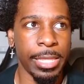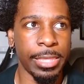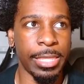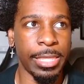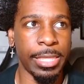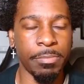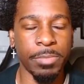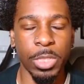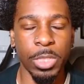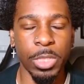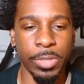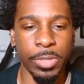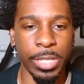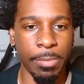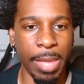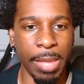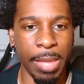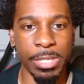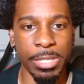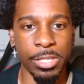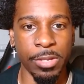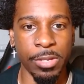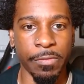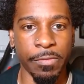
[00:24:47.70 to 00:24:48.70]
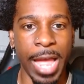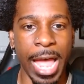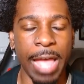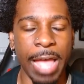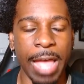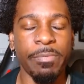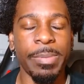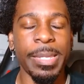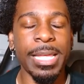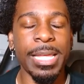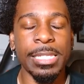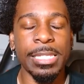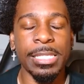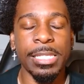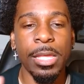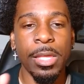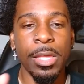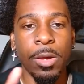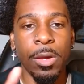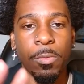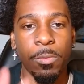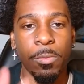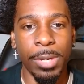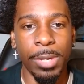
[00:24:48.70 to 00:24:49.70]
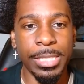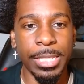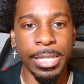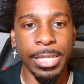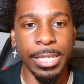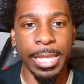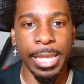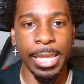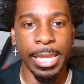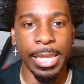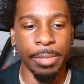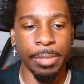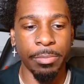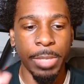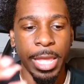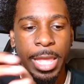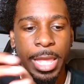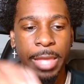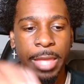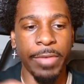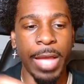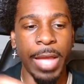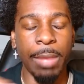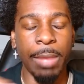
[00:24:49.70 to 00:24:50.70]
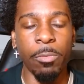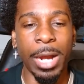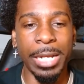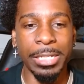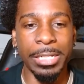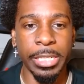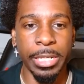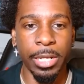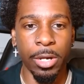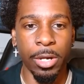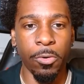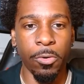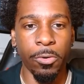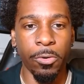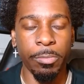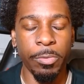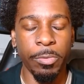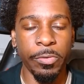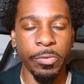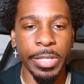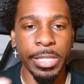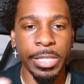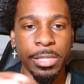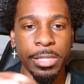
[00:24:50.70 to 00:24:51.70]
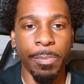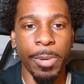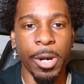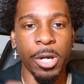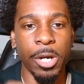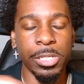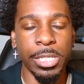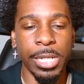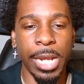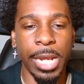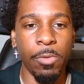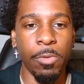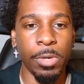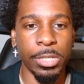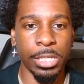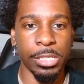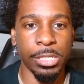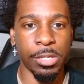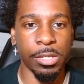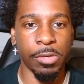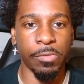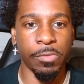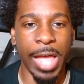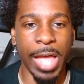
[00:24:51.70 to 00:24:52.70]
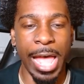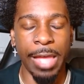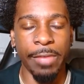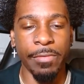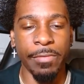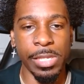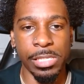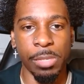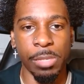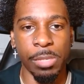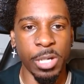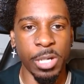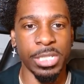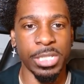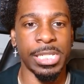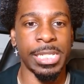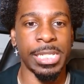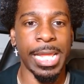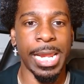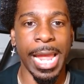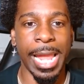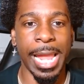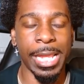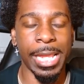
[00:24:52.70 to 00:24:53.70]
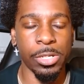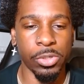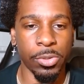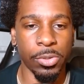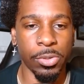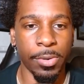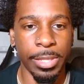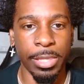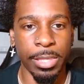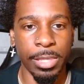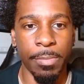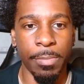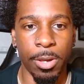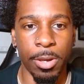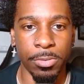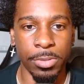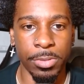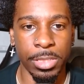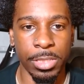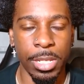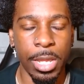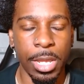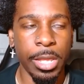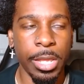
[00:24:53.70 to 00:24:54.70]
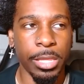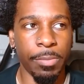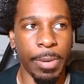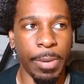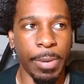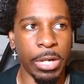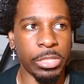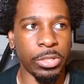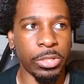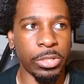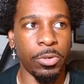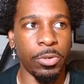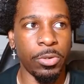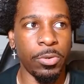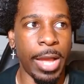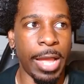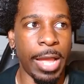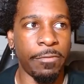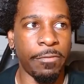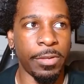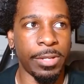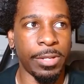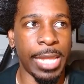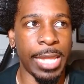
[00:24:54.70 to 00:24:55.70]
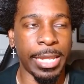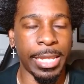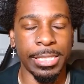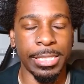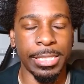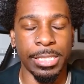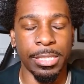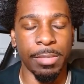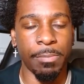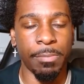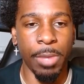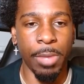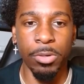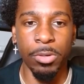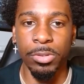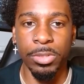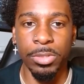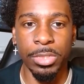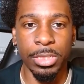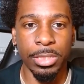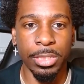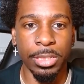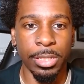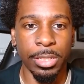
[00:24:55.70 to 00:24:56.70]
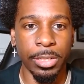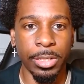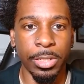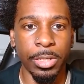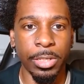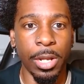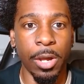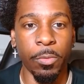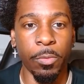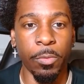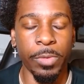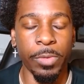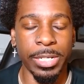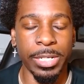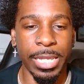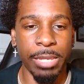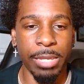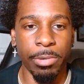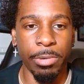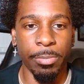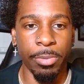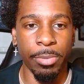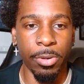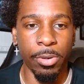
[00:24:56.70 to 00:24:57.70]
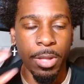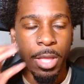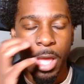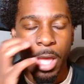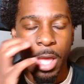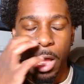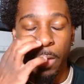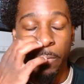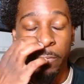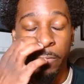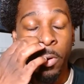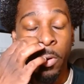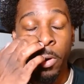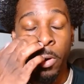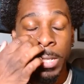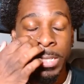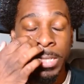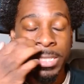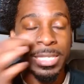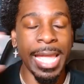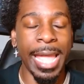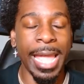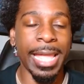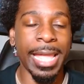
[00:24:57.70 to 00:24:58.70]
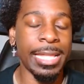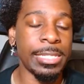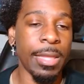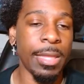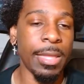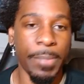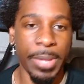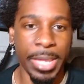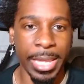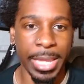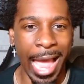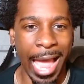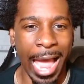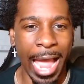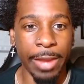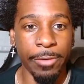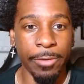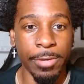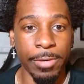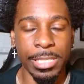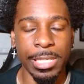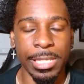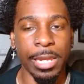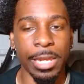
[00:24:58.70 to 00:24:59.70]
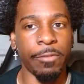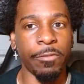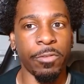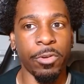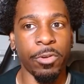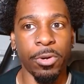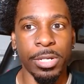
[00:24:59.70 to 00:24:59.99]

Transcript: them two can maybe survive. Because once again, if I'm watching a horror movie, the person I want to survive is the person that I enjoy the most. The person who I feel like is the most, redeemable. Of course, that ends up being Iris. And of